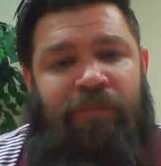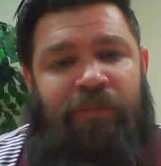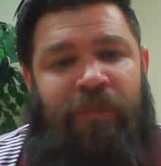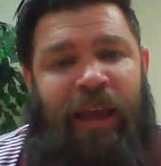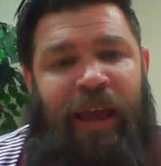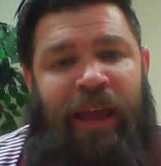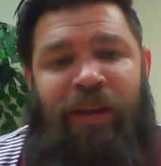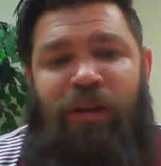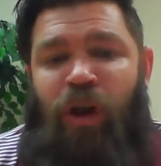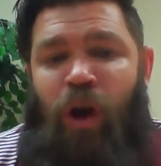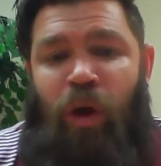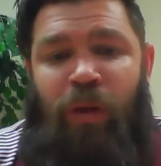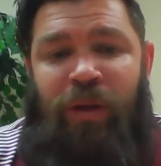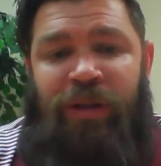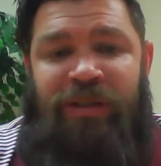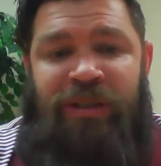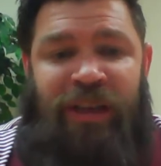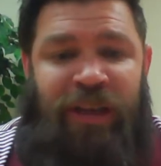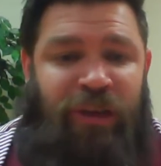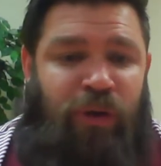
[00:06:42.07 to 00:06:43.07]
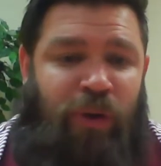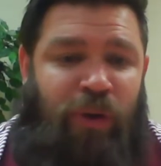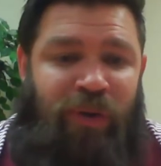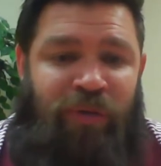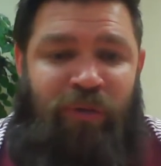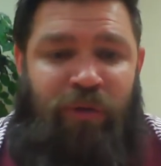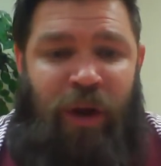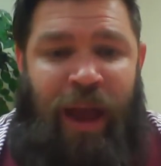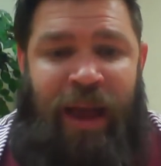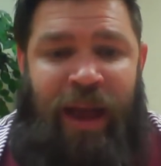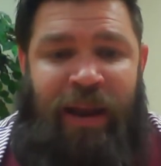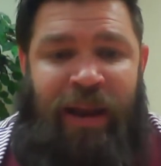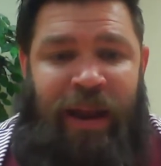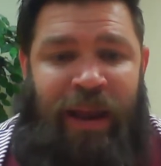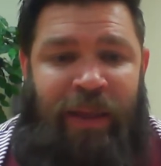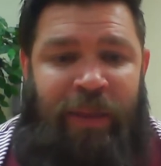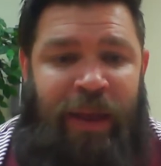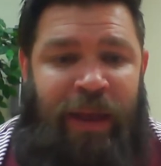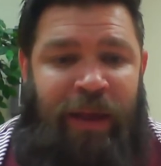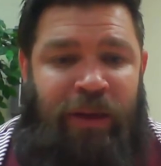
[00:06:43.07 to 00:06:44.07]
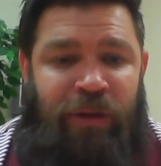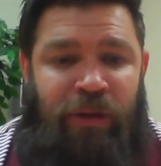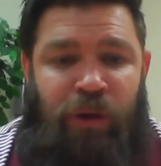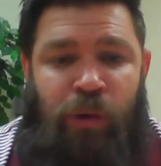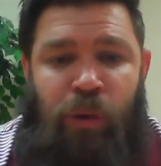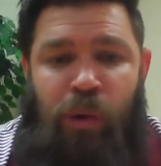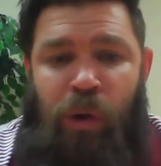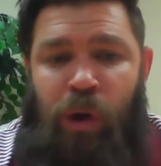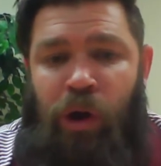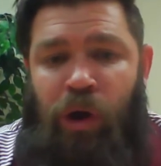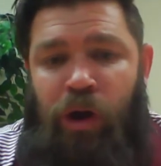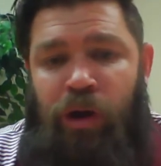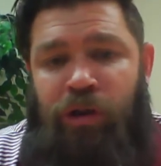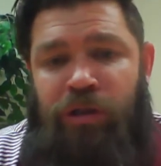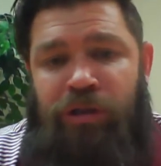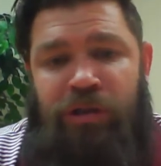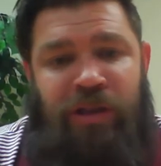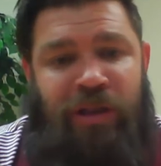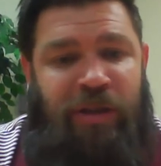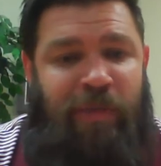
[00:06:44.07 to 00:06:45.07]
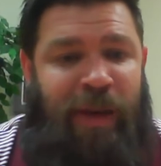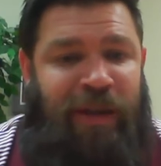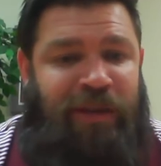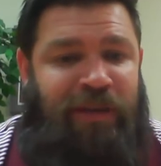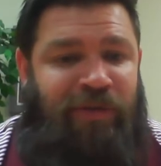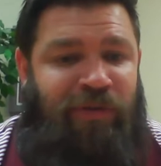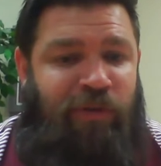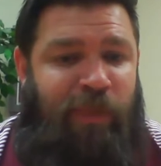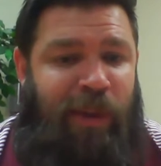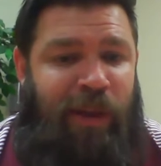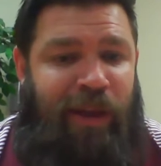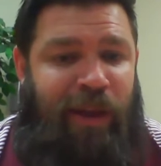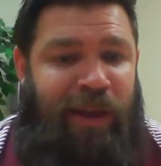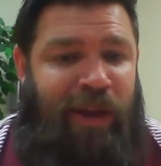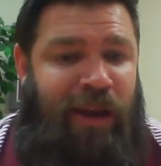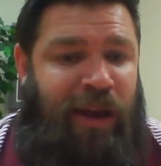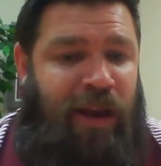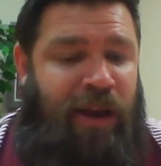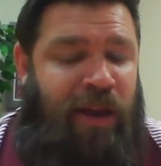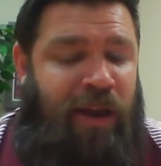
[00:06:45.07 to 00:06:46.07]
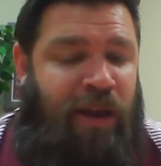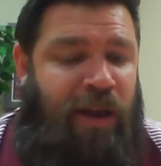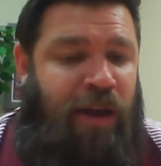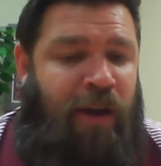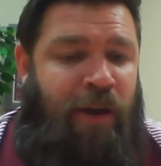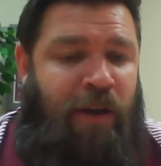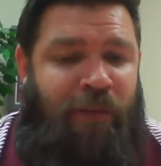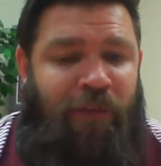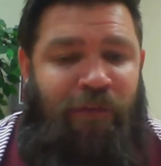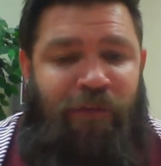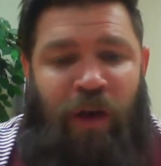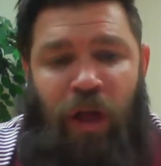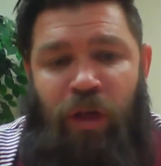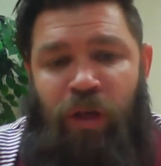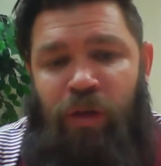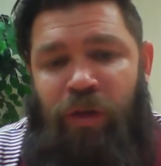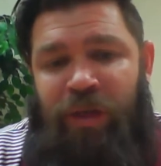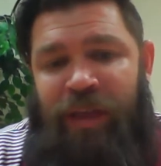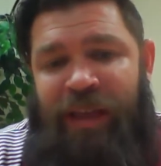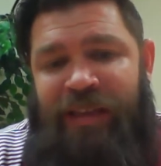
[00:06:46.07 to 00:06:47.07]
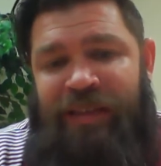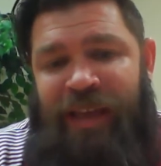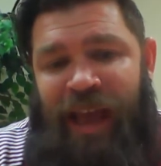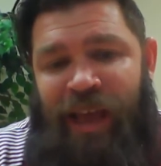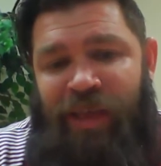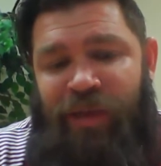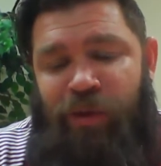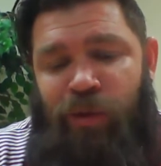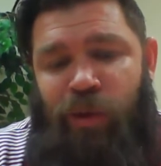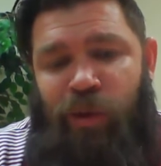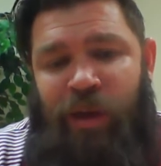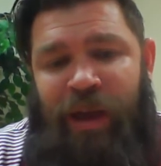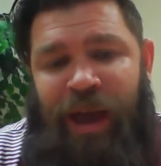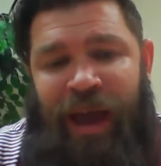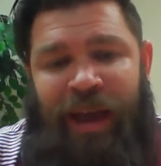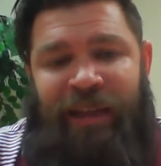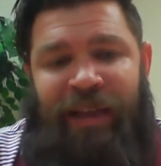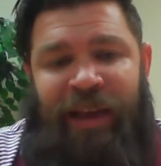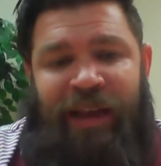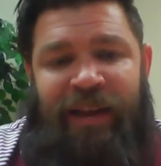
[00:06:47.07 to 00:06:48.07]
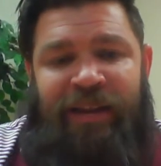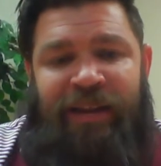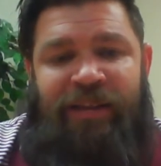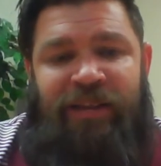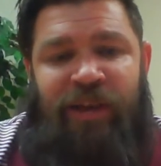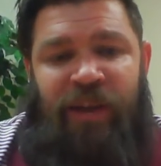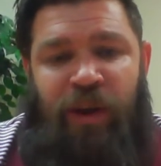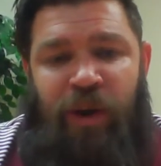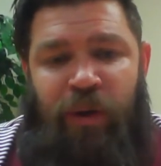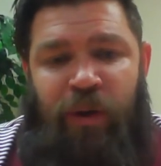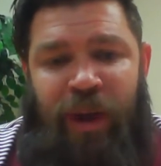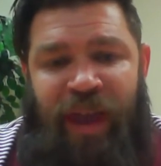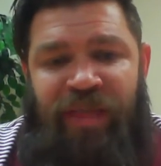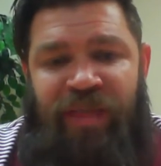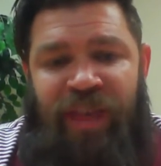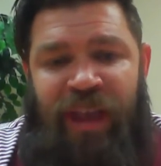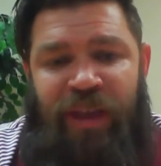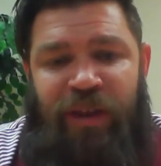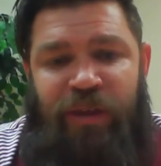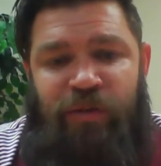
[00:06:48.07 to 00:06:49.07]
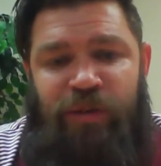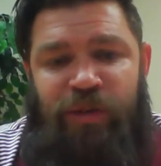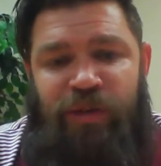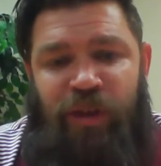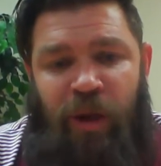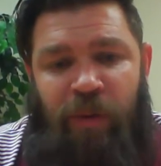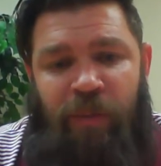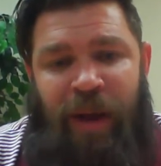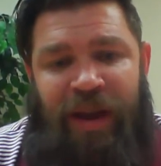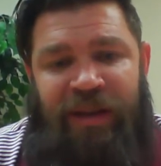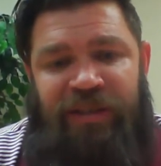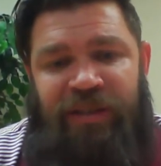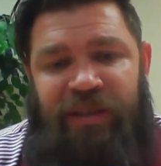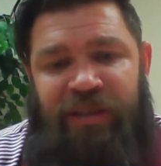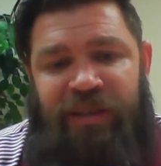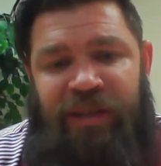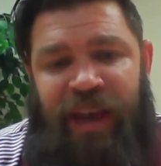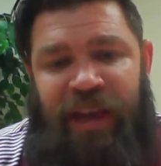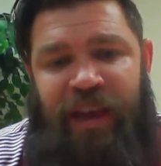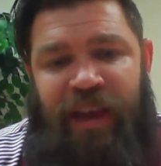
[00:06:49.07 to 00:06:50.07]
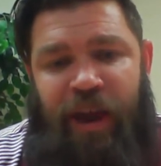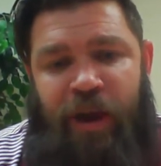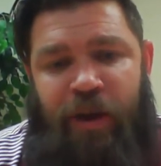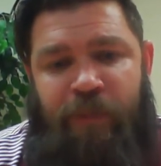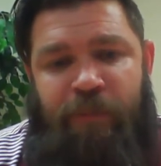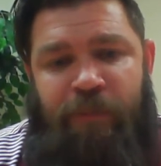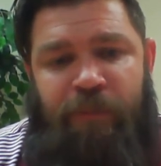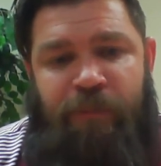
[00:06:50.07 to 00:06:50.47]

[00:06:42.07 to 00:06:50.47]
acknowledge that you have read and that you are, to the best of your ability, going to follow these ethical guidelines. Okay, thank you so much. Take care.